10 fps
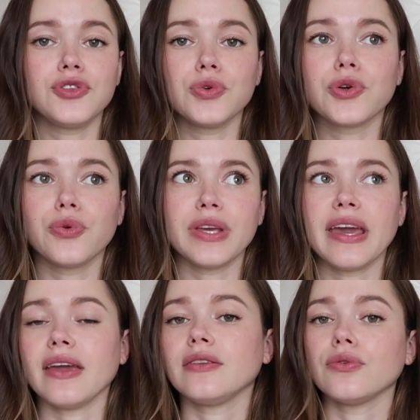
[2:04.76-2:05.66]
to
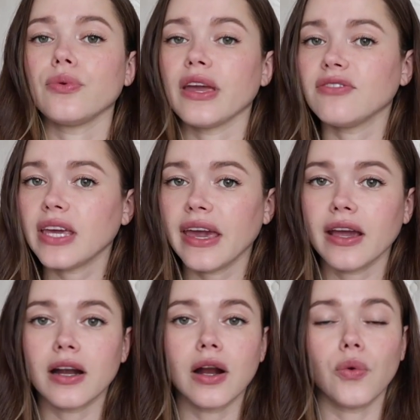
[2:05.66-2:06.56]
create wavy
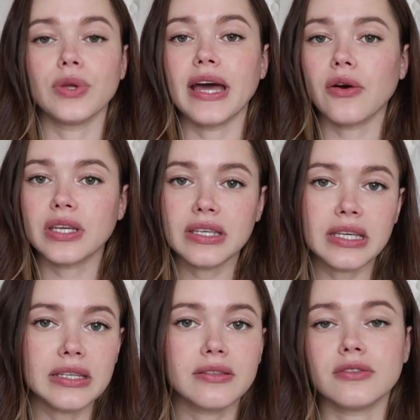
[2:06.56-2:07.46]
hair without
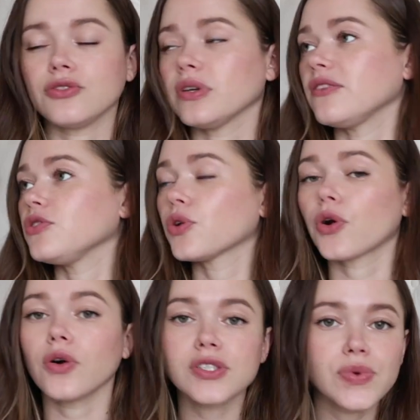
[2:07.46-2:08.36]
heat, to give you
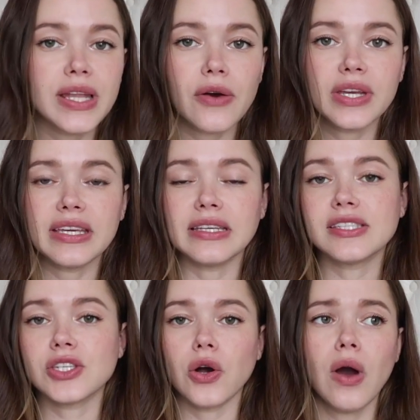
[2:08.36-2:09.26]
curls without
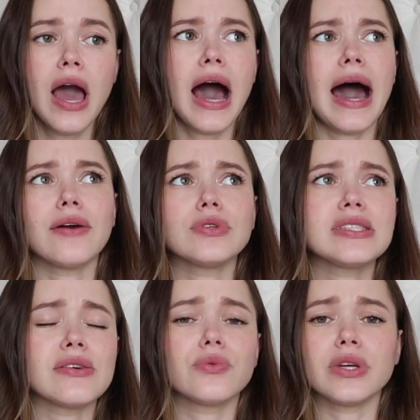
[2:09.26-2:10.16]
heat. So I
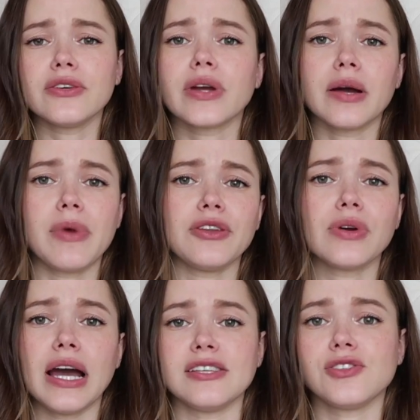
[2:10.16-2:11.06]
would really recommend
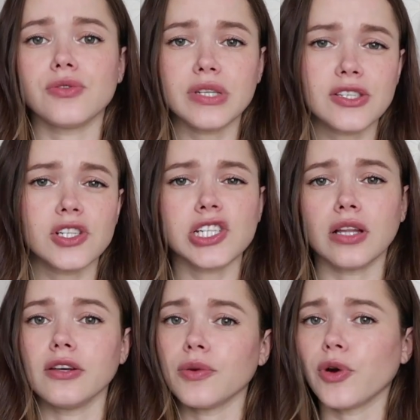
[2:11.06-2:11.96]
you guys to research
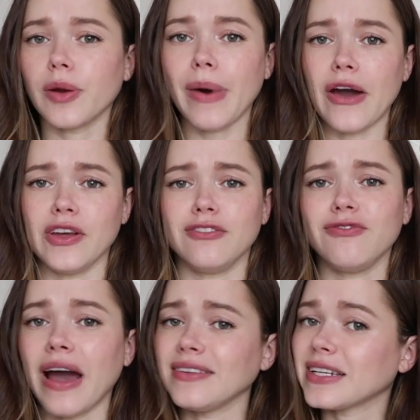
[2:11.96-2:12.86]
a little more about it,
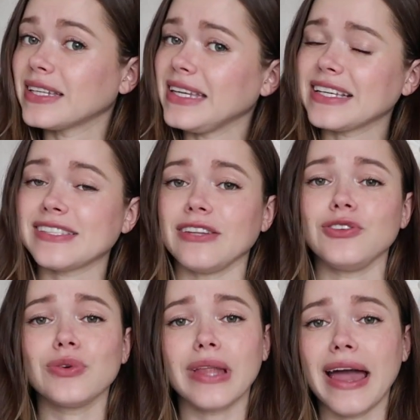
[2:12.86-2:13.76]
find techniques
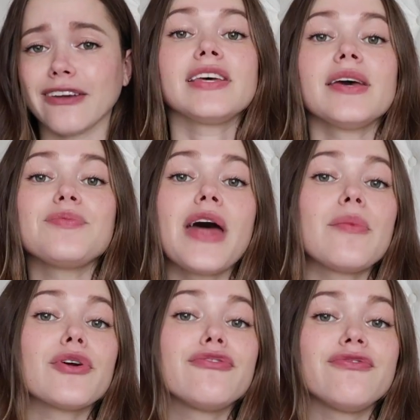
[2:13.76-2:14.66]
that you like. Tip
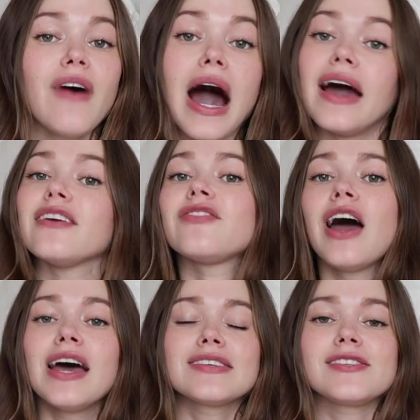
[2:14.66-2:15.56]
number 5.
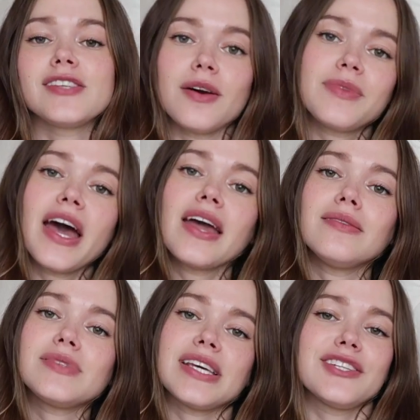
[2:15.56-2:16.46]

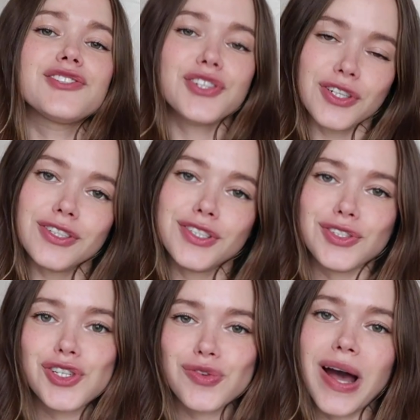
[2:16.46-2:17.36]
Sometimes it's good
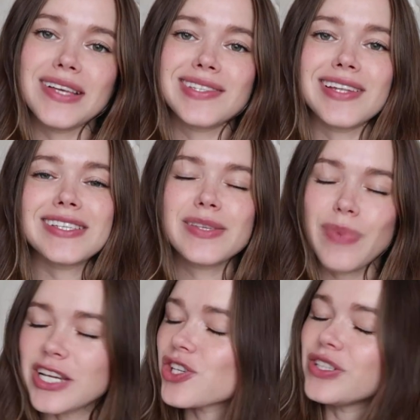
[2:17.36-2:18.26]
to trust
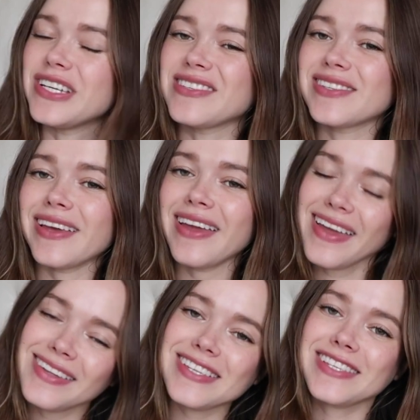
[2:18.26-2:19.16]
specialists
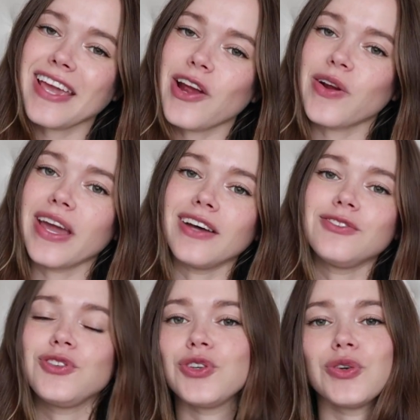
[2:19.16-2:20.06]
in this
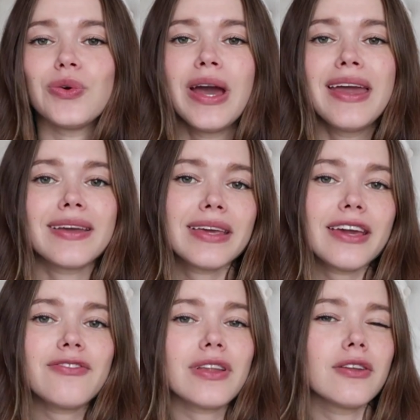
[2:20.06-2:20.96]
area to
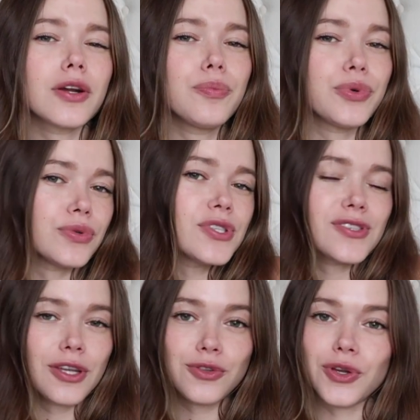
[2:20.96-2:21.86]
give a little
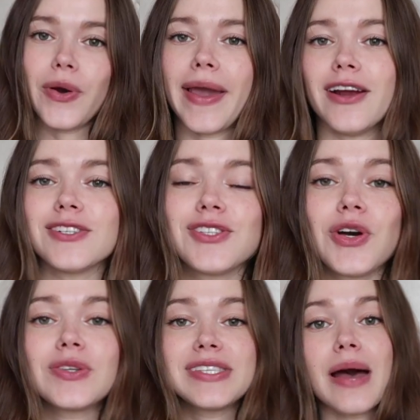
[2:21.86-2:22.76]
boost to your hair.
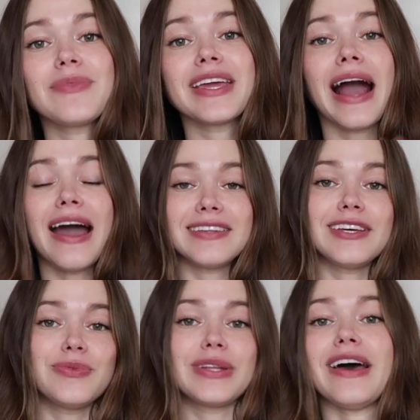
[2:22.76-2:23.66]
So something I
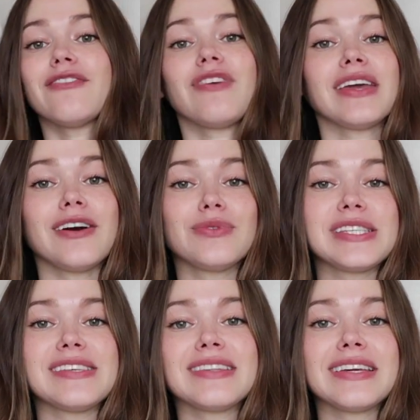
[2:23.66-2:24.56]
did with Aveda
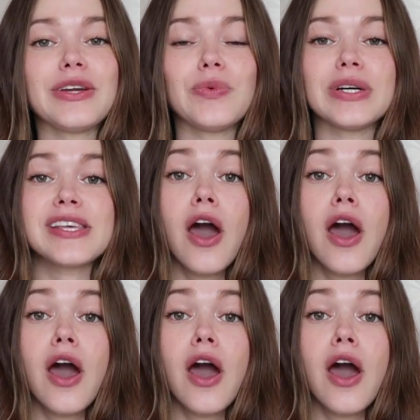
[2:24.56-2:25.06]
recently was